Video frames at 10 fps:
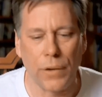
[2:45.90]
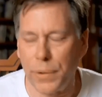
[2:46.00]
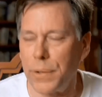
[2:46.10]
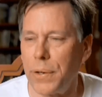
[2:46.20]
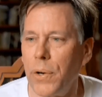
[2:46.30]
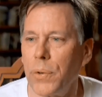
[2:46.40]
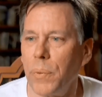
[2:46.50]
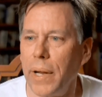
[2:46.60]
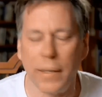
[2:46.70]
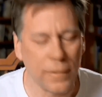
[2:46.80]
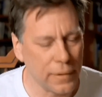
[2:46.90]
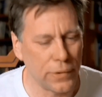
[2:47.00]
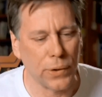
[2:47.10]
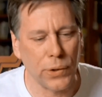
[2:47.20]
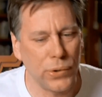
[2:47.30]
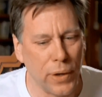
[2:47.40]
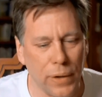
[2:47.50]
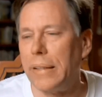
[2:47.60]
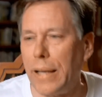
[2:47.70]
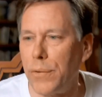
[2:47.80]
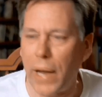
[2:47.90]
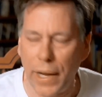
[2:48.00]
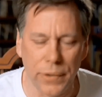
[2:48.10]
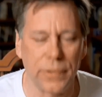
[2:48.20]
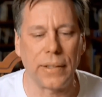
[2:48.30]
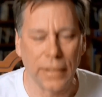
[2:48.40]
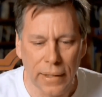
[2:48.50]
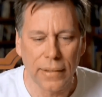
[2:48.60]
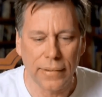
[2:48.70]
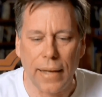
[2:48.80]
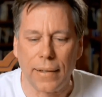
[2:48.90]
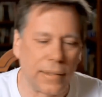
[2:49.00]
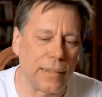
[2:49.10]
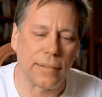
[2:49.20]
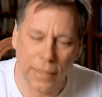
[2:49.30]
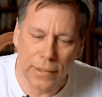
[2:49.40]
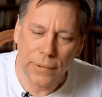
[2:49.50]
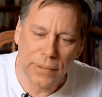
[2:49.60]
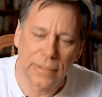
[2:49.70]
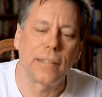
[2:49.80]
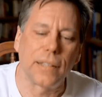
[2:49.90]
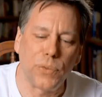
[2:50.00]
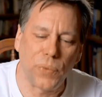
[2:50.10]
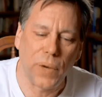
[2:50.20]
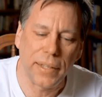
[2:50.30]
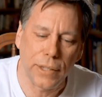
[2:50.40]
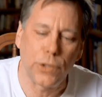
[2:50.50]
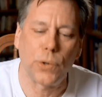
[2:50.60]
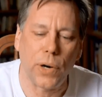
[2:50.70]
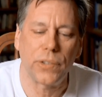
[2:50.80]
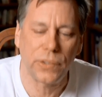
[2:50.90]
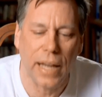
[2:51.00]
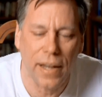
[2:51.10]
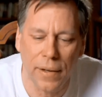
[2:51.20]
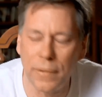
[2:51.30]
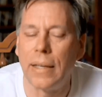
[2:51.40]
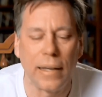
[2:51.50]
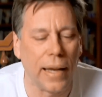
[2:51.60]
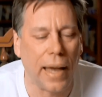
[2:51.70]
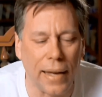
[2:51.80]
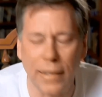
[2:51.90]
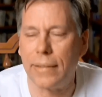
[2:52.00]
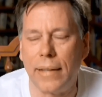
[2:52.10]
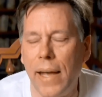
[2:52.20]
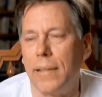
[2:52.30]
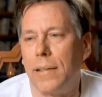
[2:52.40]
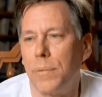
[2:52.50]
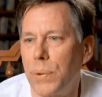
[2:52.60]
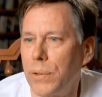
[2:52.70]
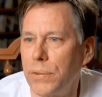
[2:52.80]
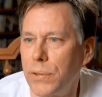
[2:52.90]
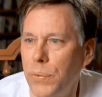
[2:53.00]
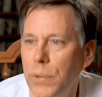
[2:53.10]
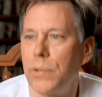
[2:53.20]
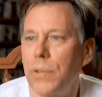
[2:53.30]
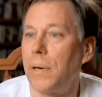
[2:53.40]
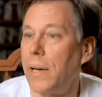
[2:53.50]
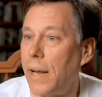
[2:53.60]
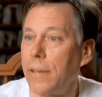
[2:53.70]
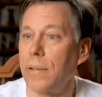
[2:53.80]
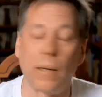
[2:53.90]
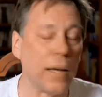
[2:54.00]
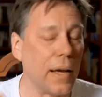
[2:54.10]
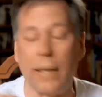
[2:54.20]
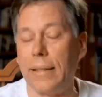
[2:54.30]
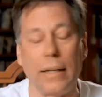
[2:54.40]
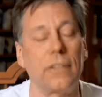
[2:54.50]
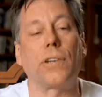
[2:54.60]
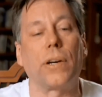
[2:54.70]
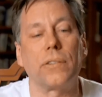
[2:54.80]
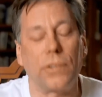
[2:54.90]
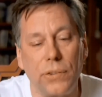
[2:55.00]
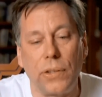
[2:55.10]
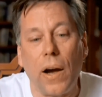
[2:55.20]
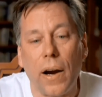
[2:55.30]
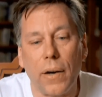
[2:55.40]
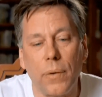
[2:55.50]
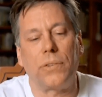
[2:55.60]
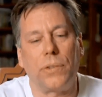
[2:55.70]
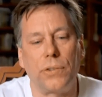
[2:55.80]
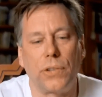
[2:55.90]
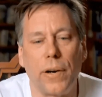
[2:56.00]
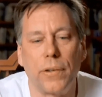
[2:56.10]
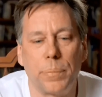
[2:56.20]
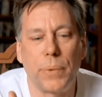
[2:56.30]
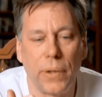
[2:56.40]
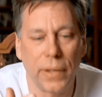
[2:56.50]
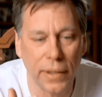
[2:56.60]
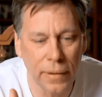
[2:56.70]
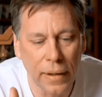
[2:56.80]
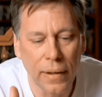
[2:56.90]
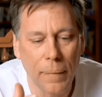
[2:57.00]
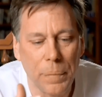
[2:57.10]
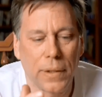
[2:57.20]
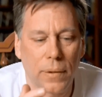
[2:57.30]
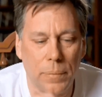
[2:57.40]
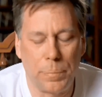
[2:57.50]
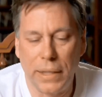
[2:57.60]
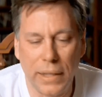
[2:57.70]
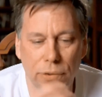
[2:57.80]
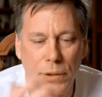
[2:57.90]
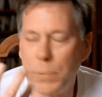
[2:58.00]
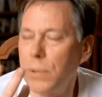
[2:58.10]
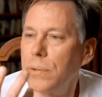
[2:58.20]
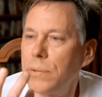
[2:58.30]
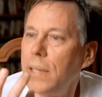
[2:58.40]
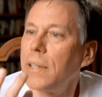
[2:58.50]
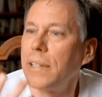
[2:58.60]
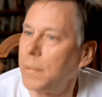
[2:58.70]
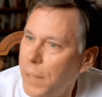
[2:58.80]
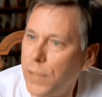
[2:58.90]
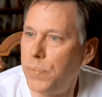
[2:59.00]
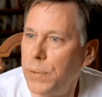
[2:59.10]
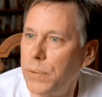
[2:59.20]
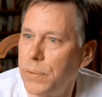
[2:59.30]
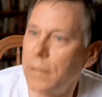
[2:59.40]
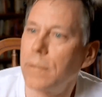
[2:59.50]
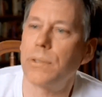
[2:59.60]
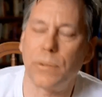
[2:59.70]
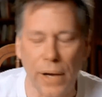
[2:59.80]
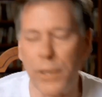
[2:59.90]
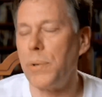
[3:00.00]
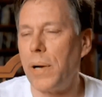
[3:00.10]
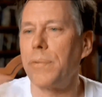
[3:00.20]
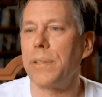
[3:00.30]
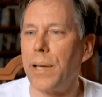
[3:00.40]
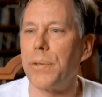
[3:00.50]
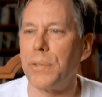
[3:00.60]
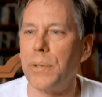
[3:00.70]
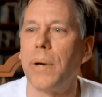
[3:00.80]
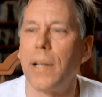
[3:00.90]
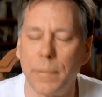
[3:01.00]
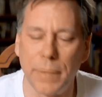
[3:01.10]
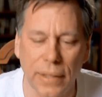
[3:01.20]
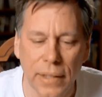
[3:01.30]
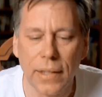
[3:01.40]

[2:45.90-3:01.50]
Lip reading: under their own weight. As long as you have enough hydrogen, that'll continue until they finally crush down and ignite and produce a fusion reaction. And that starts a star. Once the star is burning, it begins to produce helium by fusing, so now you have another new element.